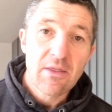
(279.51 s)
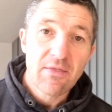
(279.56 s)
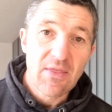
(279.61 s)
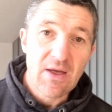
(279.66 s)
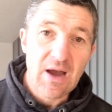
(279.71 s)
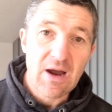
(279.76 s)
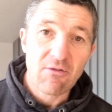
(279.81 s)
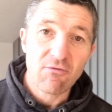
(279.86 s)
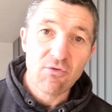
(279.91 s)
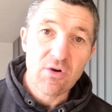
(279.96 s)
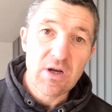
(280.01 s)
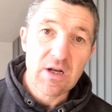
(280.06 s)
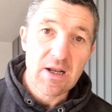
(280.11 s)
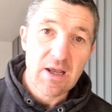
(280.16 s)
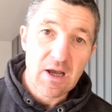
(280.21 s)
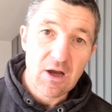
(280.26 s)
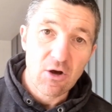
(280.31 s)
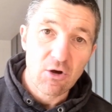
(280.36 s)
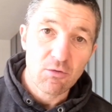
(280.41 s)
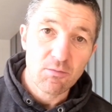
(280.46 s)
That
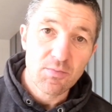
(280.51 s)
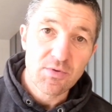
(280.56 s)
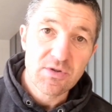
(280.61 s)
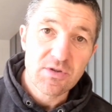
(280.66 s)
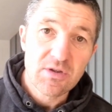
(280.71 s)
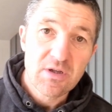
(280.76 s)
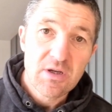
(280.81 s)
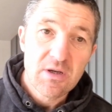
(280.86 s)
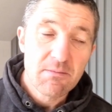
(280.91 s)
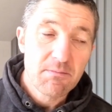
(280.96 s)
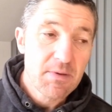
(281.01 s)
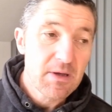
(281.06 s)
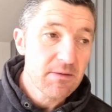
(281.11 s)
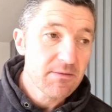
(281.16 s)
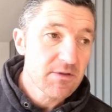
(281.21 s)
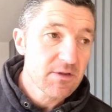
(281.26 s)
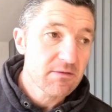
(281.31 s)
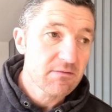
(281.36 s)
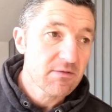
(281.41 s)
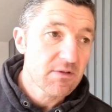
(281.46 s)
really helps.
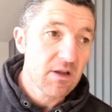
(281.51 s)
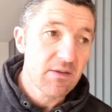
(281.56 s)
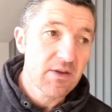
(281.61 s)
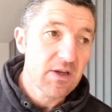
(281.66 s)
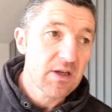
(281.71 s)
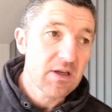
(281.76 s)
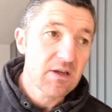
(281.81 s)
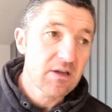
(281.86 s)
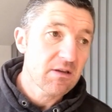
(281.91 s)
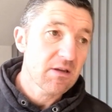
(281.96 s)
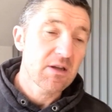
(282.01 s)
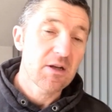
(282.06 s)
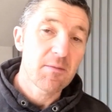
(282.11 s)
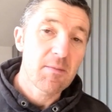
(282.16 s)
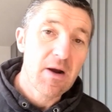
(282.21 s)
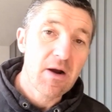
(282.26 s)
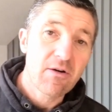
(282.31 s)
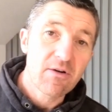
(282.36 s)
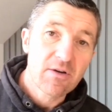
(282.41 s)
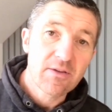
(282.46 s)
Peeps, I think in
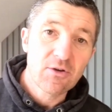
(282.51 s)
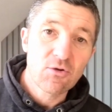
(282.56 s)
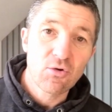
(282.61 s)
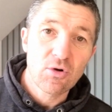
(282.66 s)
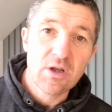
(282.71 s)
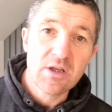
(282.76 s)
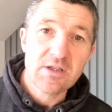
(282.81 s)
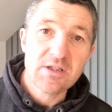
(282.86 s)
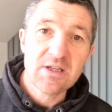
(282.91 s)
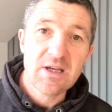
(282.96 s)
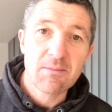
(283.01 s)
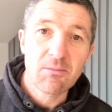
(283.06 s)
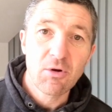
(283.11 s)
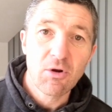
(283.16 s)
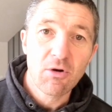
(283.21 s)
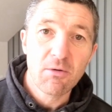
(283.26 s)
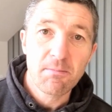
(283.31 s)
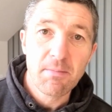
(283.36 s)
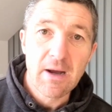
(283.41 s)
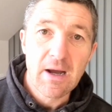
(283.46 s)
America they call it a
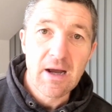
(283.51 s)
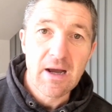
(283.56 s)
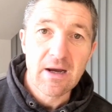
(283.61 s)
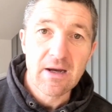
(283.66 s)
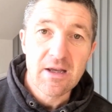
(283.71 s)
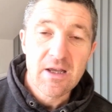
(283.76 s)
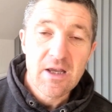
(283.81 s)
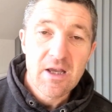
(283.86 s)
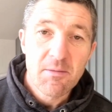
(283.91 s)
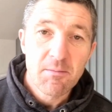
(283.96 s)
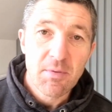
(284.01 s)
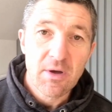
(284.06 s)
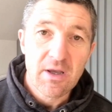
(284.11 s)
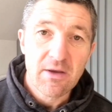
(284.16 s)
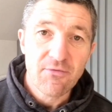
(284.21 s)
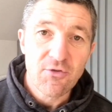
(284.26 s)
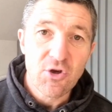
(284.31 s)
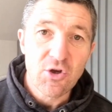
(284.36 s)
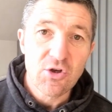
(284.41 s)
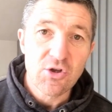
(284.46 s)
Ziploc bag, but
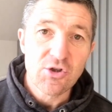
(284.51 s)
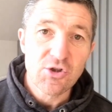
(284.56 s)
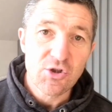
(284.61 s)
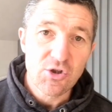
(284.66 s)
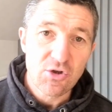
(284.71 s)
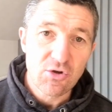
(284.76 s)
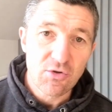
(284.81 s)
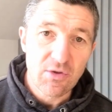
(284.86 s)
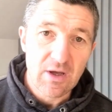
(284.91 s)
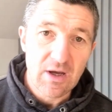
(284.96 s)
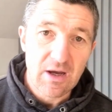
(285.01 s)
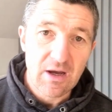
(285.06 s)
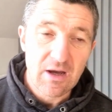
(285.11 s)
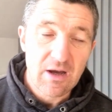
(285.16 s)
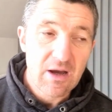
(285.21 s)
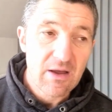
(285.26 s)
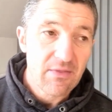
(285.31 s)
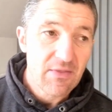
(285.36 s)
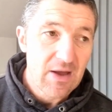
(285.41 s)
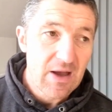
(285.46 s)
if you can do
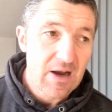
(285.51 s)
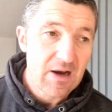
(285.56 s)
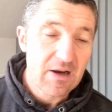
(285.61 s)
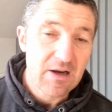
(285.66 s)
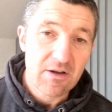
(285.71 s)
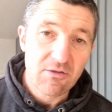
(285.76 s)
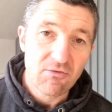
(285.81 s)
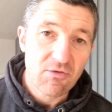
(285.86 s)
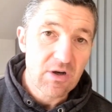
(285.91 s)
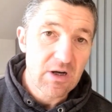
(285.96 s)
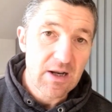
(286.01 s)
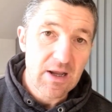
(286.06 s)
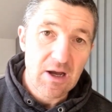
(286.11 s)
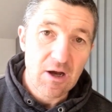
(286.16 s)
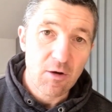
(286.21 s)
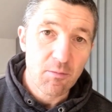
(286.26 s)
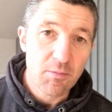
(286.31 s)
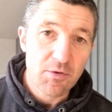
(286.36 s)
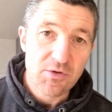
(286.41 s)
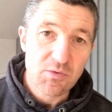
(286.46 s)
that, that can really
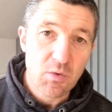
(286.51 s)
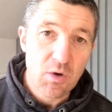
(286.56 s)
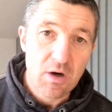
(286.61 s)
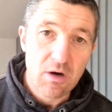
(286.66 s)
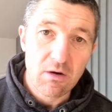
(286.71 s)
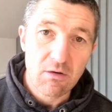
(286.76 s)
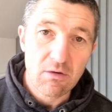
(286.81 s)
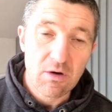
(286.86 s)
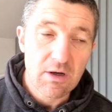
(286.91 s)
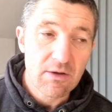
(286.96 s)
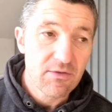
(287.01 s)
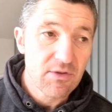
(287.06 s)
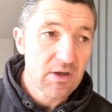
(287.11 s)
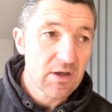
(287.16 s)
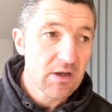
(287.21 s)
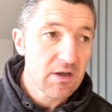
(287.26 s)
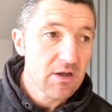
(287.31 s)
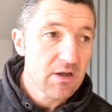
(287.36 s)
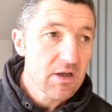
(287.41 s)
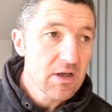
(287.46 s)
help as well, I
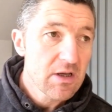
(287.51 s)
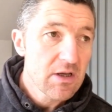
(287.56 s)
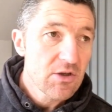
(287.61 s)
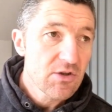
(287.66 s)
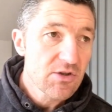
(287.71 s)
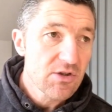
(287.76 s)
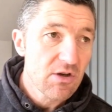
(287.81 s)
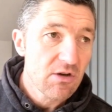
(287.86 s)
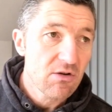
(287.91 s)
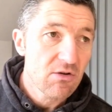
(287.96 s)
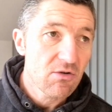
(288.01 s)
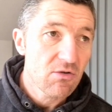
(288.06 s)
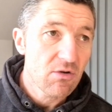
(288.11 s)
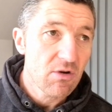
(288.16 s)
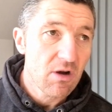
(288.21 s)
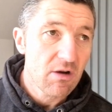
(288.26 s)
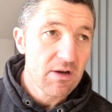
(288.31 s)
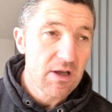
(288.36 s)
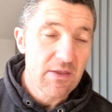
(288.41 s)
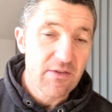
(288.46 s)
think. So,
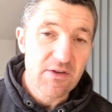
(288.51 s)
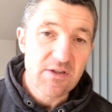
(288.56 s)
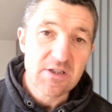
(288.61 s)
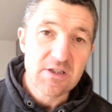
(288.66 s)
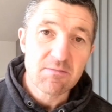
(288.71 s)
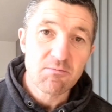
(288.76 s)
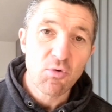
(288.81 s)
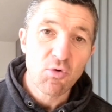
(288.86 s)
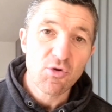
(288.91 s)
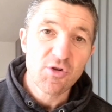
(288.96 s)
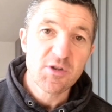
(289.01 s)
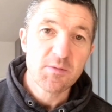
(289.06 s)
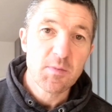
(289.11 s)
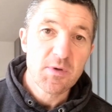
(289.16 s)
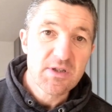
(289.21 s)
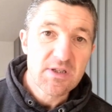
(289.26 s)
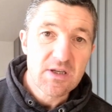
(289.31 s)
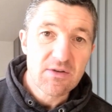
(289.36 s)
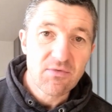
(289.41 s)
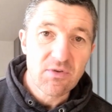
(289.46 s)
okay, this is more
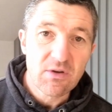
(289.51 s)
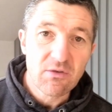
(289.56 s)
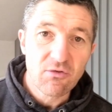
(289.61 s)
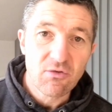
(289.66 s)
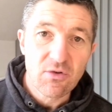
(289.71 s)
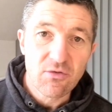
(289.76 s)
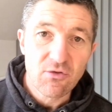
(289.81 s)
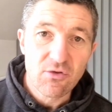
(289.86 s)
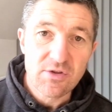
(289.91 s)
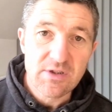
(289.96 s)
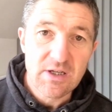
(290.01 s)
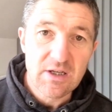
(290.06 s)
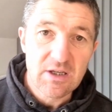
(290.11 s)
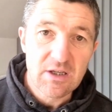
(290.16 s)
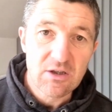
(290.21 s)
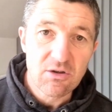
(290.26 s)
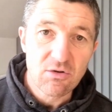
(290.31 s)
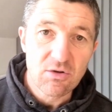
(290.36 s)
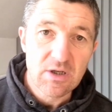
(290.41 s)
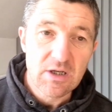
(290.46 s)
specific for if you're
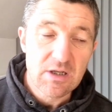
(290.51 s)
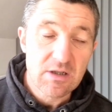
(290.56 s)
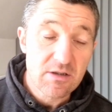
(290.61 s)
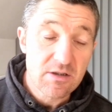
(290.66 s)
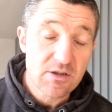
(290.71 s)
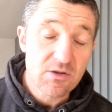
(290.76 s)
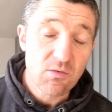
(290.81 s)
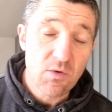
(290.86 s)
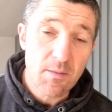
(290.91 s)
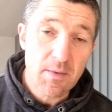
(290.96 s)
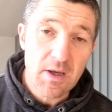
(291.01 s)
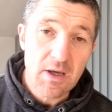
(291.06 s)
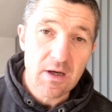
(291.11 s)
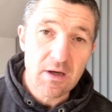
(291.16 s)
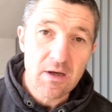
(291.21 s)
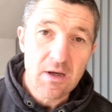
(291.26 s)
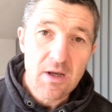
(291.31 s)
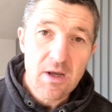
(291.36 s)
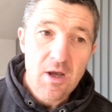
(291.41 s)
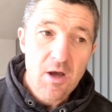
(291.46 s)
taking your kids
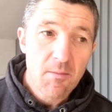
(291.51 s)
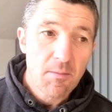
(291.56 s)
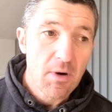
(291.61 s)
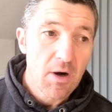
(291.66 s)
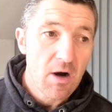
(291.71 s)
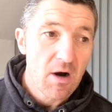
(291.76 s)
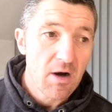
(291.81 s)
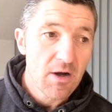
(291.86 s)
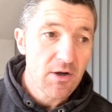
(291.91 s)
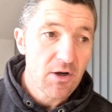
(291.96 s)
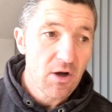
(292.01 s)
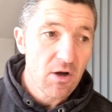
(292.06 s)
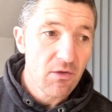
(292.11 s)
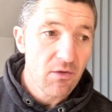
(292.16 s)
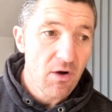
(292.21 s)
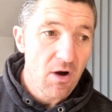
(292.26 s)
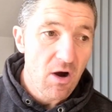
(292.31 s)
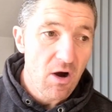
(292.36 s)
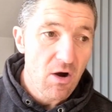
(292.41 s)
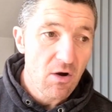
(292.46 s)
swimming, But I know
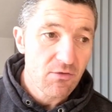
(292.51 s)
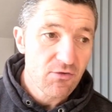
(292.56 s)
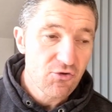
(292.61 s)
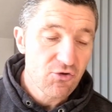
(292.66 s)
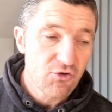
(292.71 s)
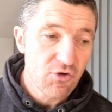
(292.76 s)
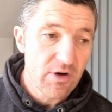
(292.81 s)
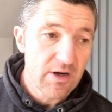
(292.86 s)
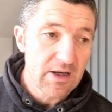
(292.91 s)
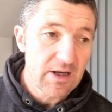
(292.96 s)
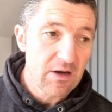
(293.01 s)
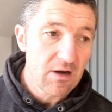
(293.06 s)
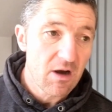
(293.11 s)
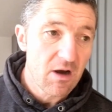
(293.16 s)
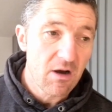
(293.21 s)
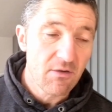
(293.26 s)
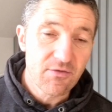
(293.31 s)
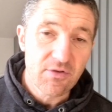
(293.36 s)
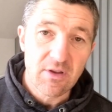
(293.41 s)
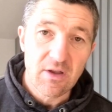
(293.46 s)
that oh, trying to get,
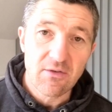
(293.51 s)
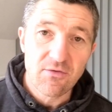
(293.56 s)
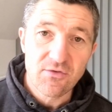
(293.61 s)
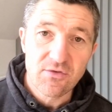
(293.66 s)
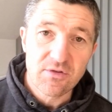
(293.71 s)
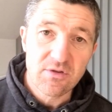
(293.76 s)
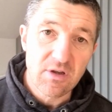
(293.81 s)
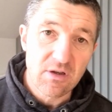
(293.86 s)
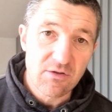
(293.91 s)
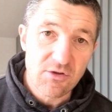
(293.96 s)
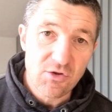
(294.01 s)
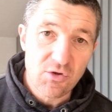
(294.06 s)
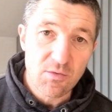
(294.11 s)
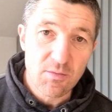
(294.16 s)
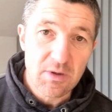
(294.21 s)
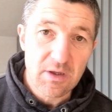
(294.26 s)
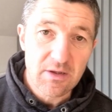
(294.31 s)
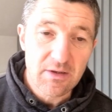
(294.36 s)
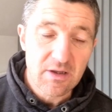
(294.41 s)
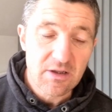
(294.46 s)
after they've done
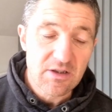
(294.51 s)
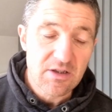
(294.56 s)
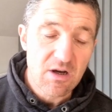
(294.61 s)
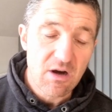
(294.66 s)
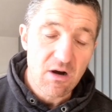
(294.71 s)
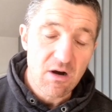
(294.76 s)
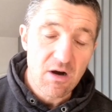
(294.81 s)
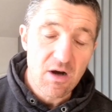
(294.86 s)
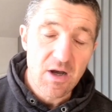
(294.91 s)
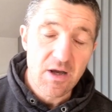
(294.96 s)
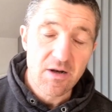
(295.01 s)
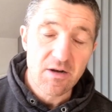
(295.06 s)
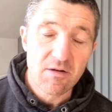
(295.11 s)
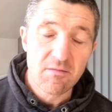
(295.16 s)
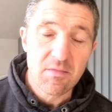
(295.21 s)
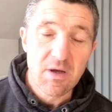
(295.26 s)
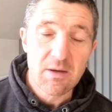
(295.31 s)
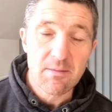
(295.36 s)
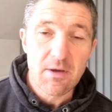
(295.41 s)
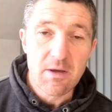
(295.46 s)
swimming and they're tired
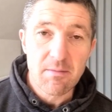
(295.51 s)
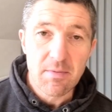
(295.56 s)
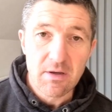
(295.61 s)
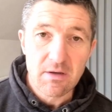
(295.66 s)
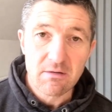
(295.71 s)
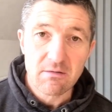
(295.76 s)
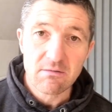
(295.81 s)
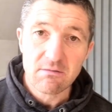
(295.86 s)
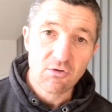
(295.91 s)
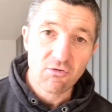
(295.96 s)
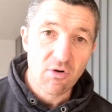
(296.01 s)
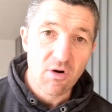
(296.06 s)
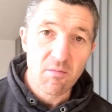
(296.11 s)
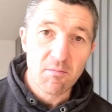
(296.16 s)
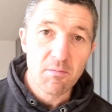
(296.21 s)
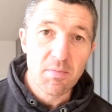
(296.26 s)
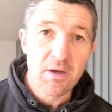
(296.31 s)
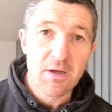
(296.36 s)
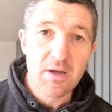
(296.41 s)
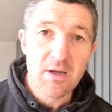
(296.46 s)
and maybe a bit
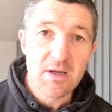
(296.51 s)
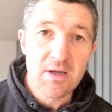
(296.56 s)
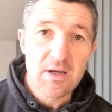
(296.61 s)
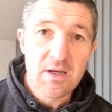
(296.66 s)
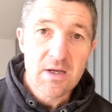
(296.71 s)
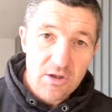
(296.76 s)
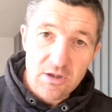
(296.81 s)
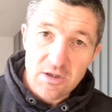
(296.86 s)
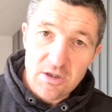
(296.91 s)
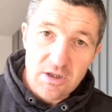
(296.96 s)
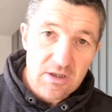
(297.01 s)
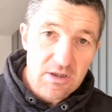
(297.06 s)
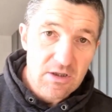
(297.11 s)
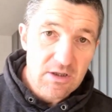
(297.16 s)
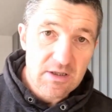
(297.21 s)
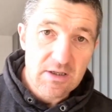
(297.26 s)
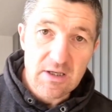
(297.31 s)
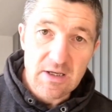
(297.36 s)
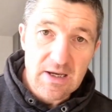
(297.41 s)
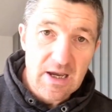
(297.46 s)
grumpy,
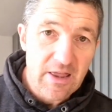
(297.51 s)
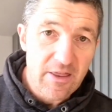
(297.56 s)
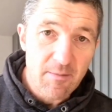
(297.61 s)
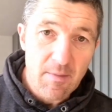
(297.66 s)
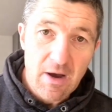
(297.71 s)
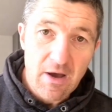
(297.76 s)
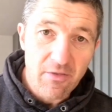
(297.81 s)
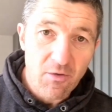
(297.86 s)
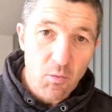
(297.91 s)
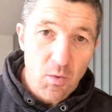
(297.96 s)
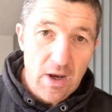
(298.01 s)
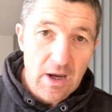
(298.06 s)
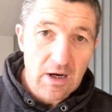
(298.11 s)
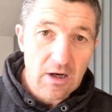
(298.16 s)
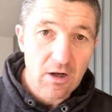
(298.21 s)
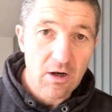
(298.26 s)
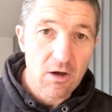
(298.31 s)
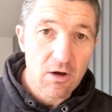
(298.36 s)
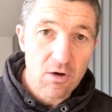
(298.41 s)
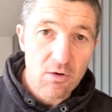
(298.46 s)
you, you get them out the wet
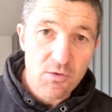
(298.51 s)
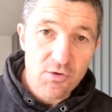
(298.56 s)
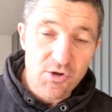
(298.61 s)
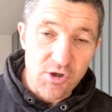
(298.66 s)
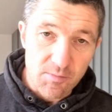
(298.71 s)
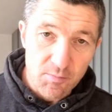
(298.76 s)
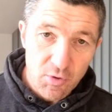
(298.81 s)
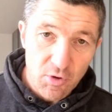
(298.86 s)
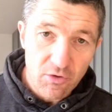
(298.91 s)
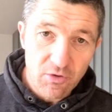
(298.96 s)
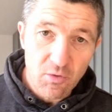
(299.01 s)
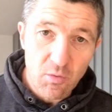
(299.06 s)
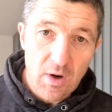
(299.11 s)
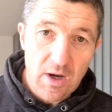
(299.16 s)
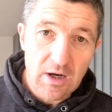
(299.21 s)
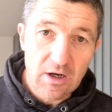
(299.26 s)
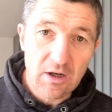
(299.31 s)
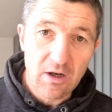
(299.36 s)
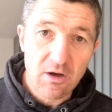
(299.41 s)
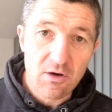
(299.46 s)
clothes, you put the
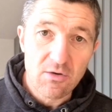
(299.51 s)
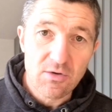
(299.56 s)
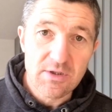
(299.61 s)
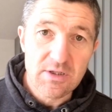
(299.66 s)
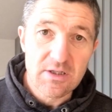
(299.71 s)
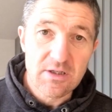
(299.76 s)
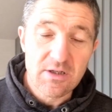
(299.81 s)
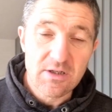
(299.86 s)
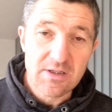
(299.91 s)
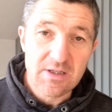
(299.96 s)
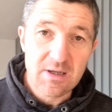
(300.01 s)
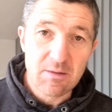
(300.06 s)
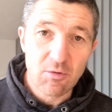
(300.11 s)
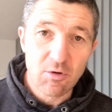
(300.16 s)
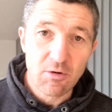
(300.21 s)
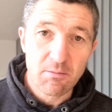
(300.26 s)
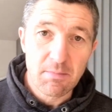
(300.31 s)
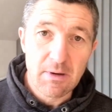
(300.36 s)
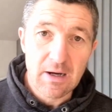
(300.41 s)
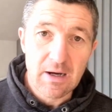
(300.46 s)
wet clothes in your
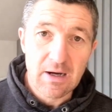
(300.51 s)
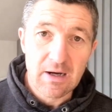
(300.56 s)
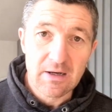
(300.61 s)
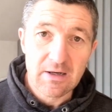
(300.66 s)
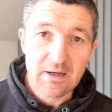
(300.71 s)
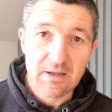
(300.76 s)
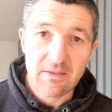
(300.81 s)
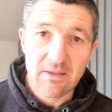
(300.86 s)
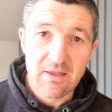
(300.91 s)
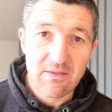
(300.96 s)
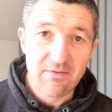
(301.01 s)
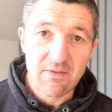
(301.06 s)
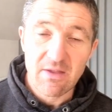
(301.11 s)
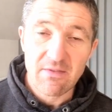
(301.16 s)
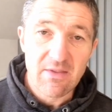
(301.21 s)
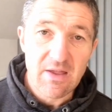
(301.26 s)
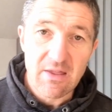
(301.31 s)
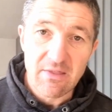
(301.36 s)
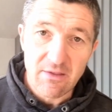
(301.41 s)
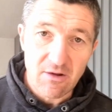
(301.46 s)
Ziploc bag, and then
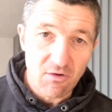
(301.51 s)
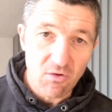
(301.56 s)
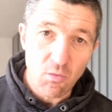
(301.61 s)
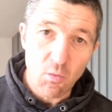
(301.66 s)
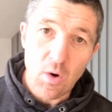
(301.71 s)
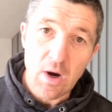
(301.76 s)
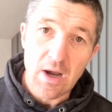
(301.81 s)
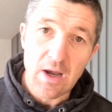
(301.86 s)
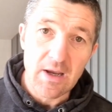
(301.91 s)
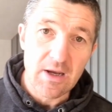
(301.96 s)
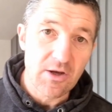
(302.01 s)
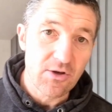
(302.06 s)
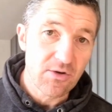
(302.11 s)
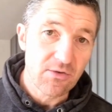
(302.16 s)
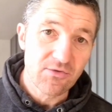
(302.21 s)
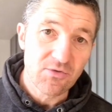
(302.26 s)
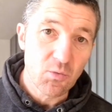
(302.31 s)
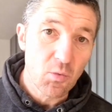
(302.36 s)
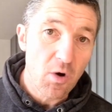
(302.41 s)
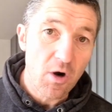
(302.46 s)
and then they're away. You don't
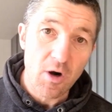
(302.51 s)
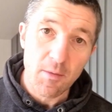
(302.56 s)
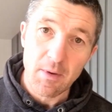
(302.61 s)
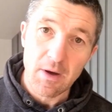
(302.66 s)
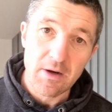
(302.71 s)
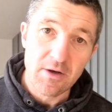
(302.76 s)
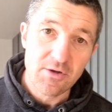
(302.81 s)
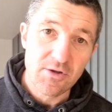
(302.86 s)
have to worry about it.